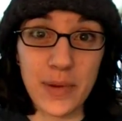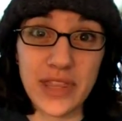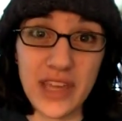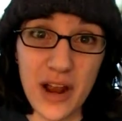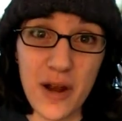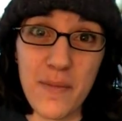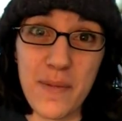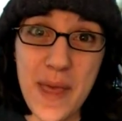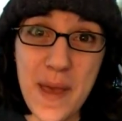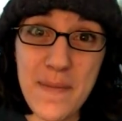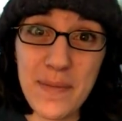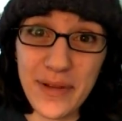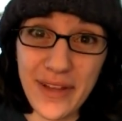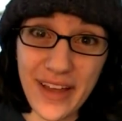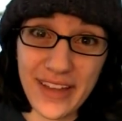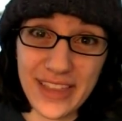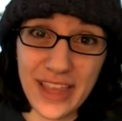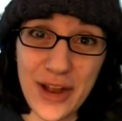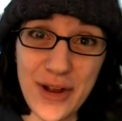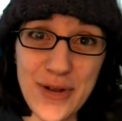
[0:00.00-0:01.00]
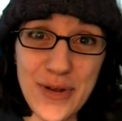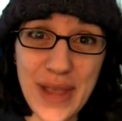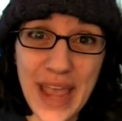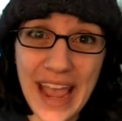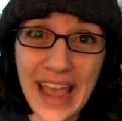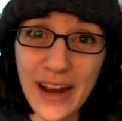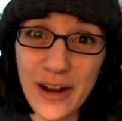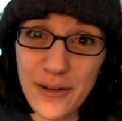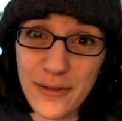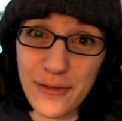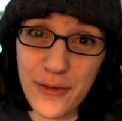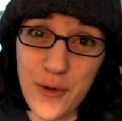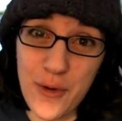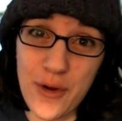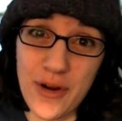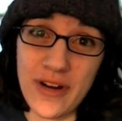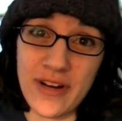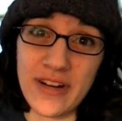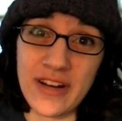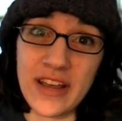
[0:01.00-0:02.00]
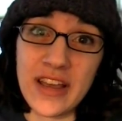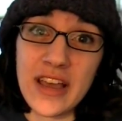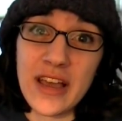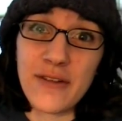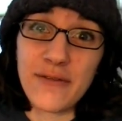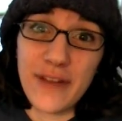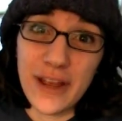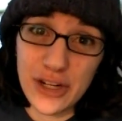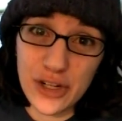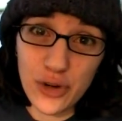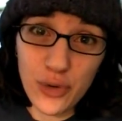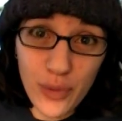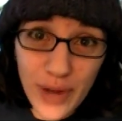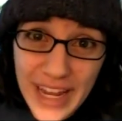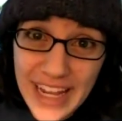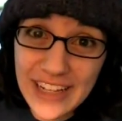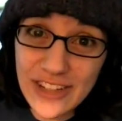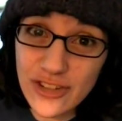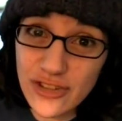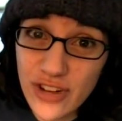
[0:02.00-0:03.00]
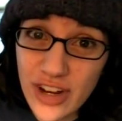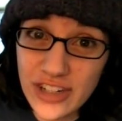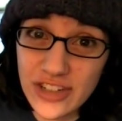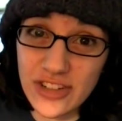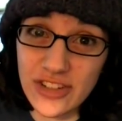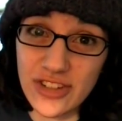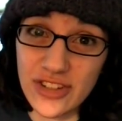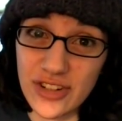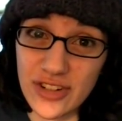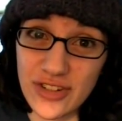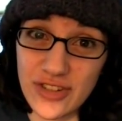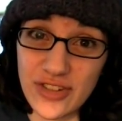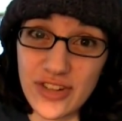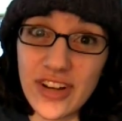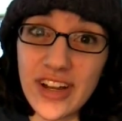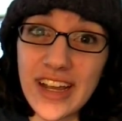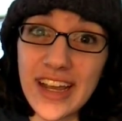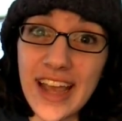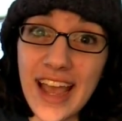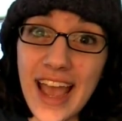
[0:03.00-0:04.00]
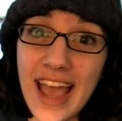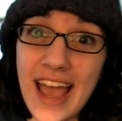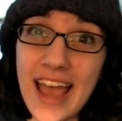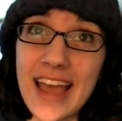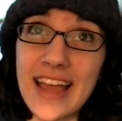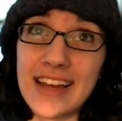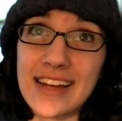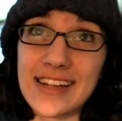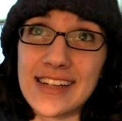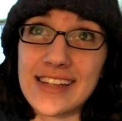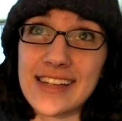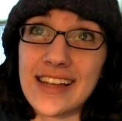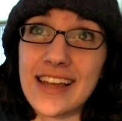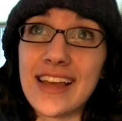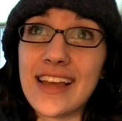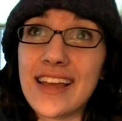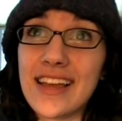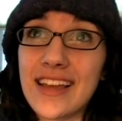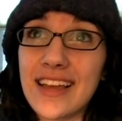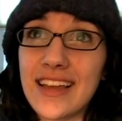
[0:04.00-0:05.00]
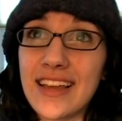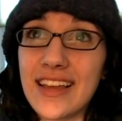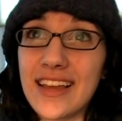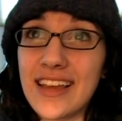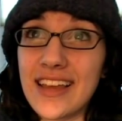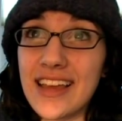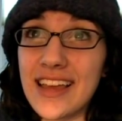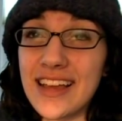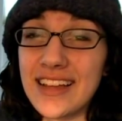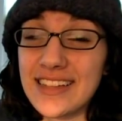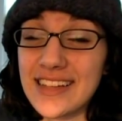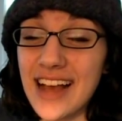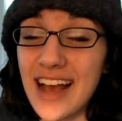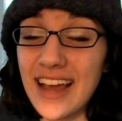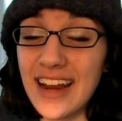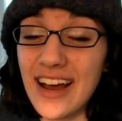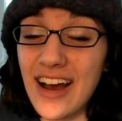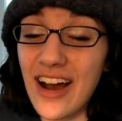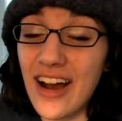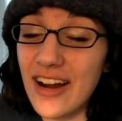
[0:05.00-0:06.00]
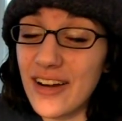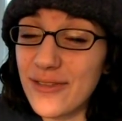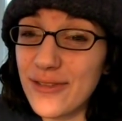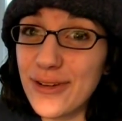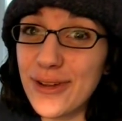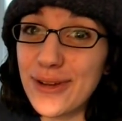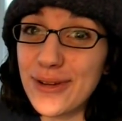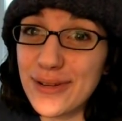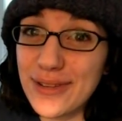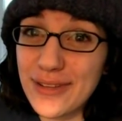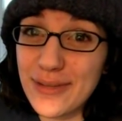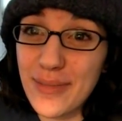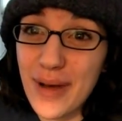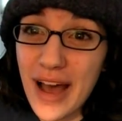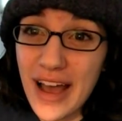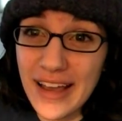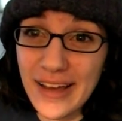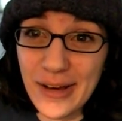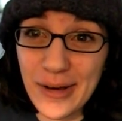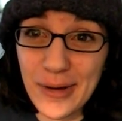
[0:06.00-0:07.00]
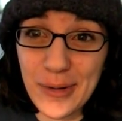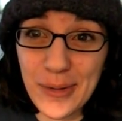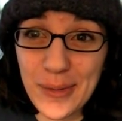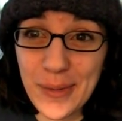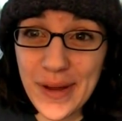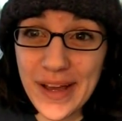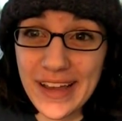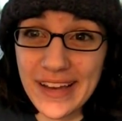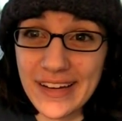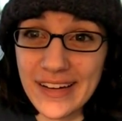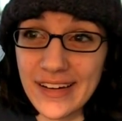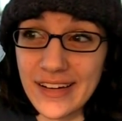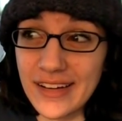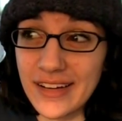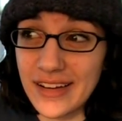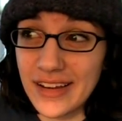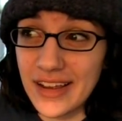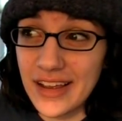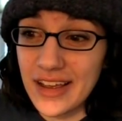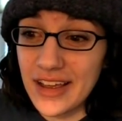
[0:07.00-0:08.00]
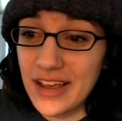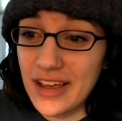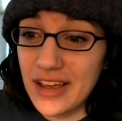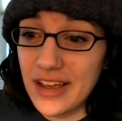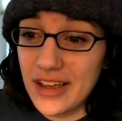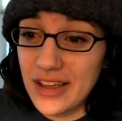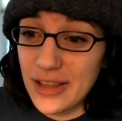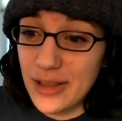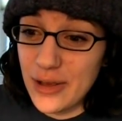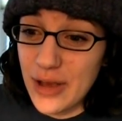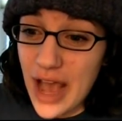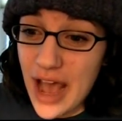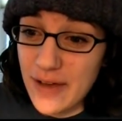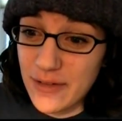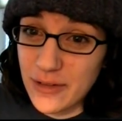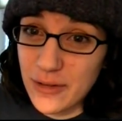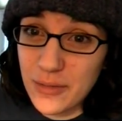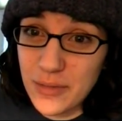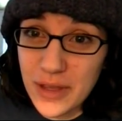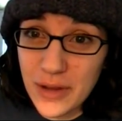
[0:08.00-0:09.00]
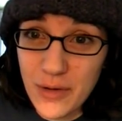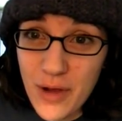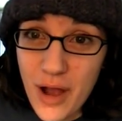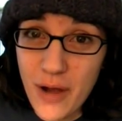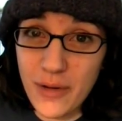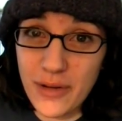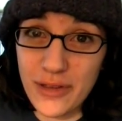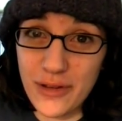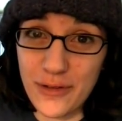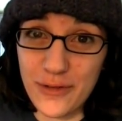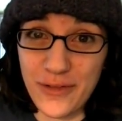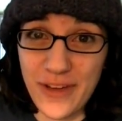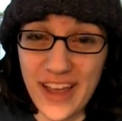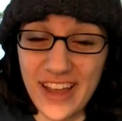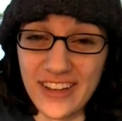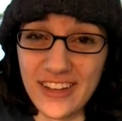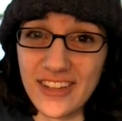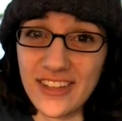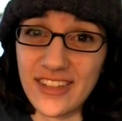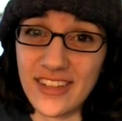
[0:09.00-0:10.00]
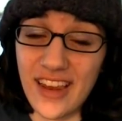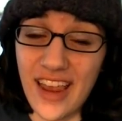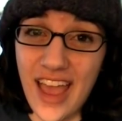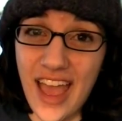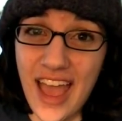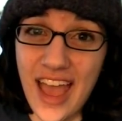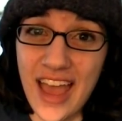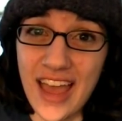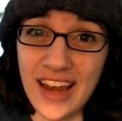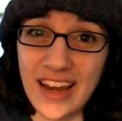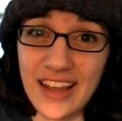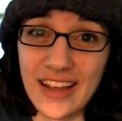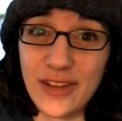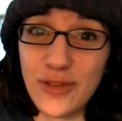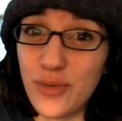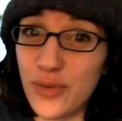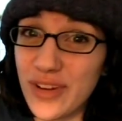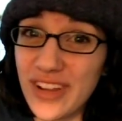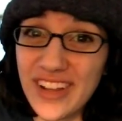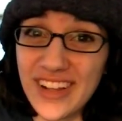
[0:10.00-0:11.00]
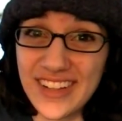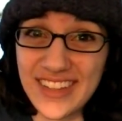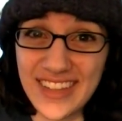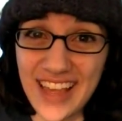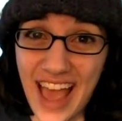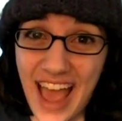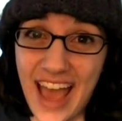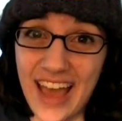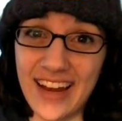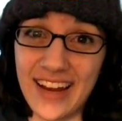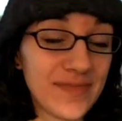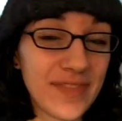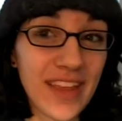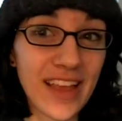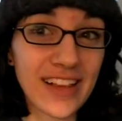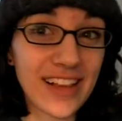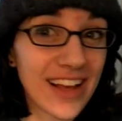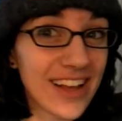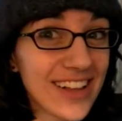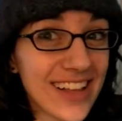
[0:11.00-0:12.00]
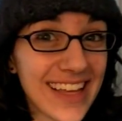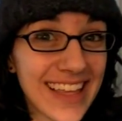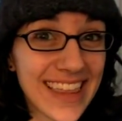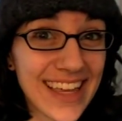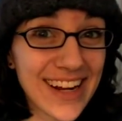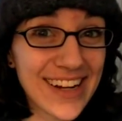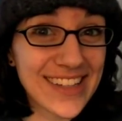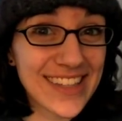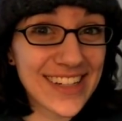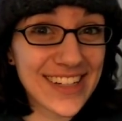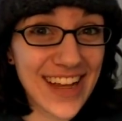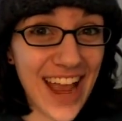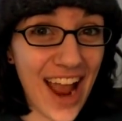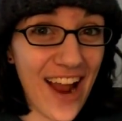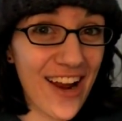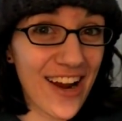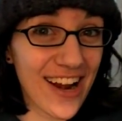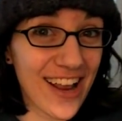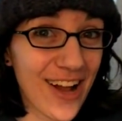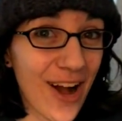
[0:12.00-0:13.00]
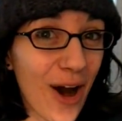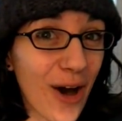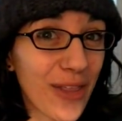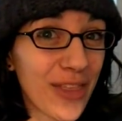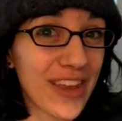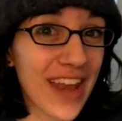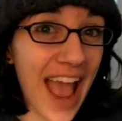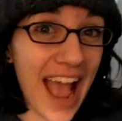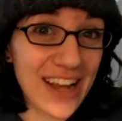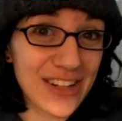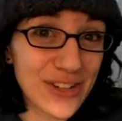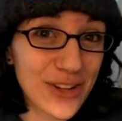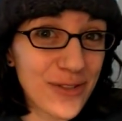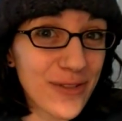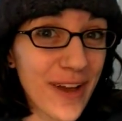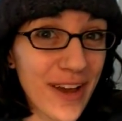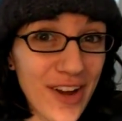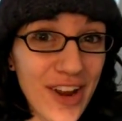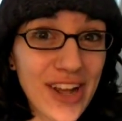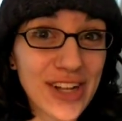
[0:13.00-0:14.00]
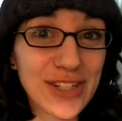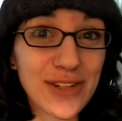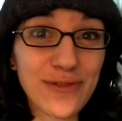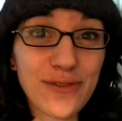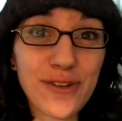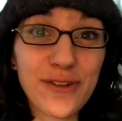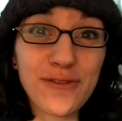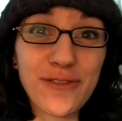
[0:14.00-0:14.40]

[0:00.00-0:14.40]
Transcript: but there are people out there who can't afford facial reconstruction surgery, and it's kind of hard for you to smile when you have something wrong with your face, and it's really sad. Luckily, there's a charity called the National Foundation for